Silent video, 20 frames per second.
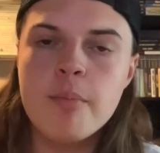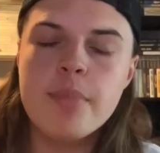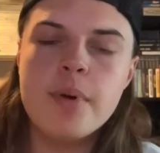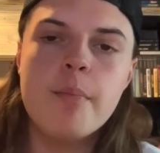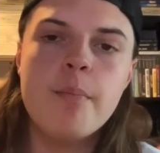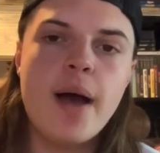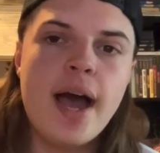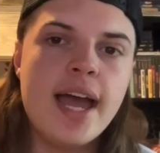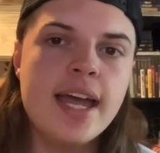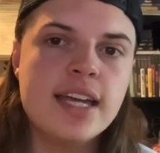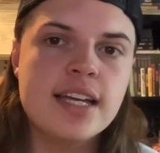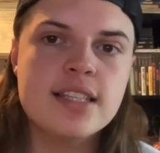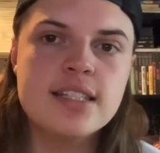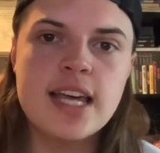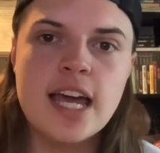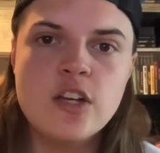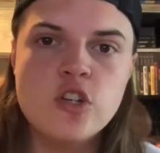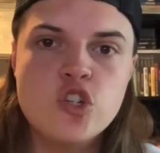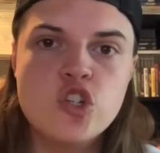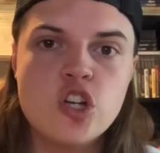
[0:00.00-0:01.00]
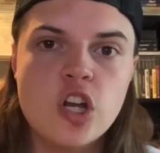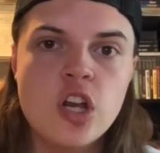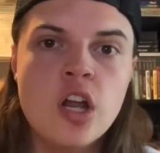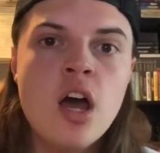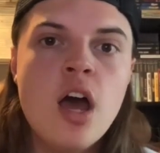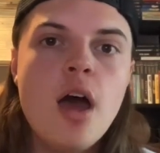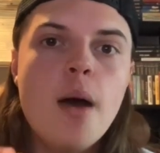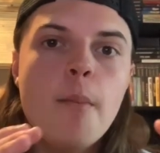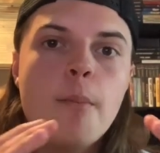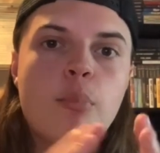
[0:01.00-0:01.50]
been paying attention,
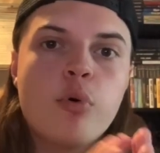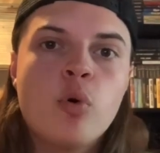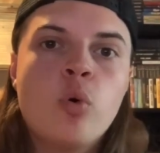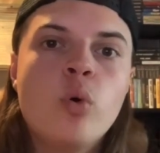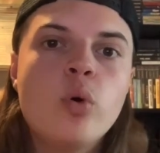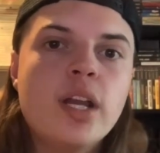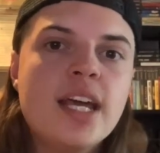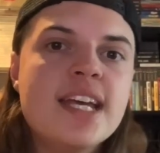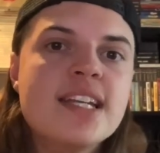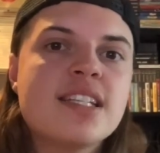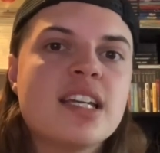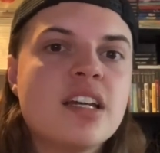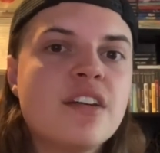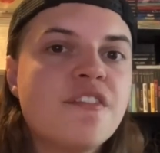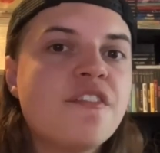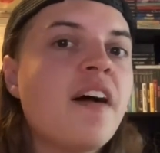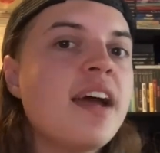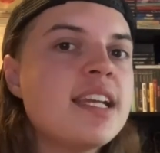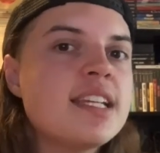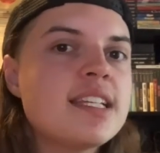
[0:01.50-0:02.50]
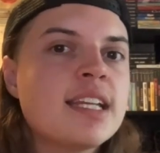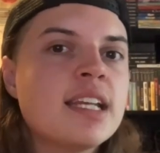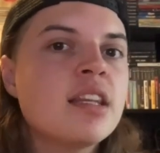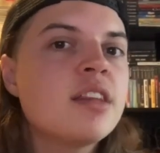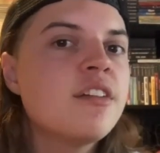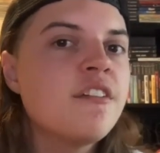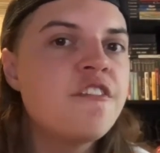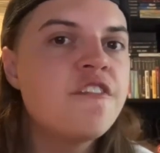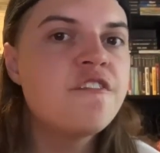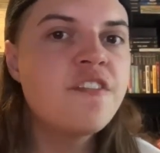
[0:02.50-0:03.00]
Braun isn't facing
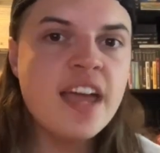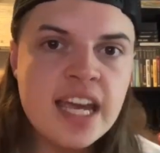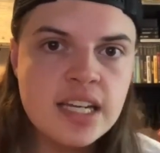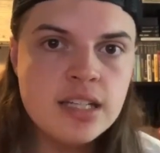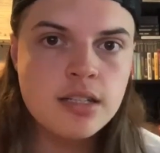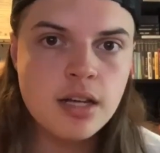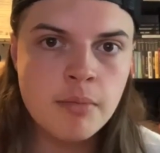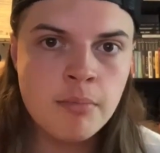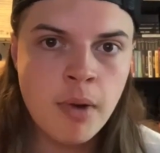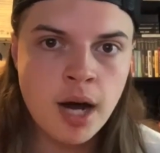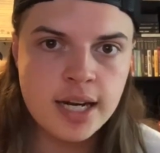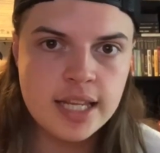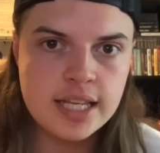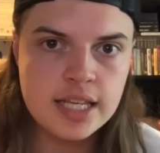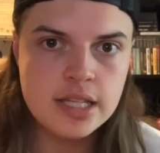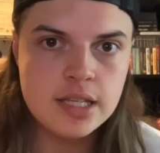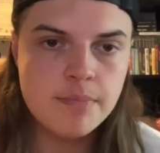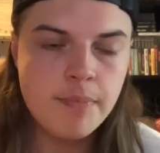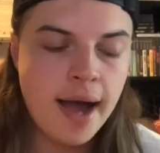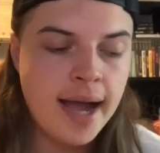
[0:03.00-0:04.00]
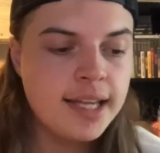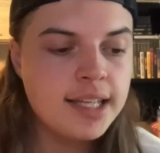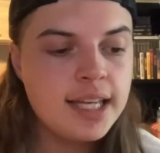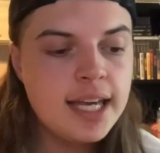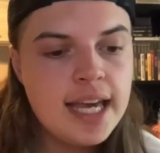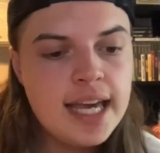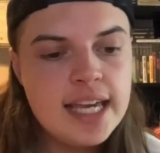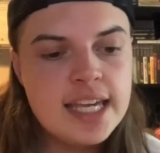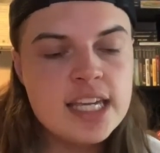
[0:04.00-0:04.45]
the Fiend at Money in the Bank.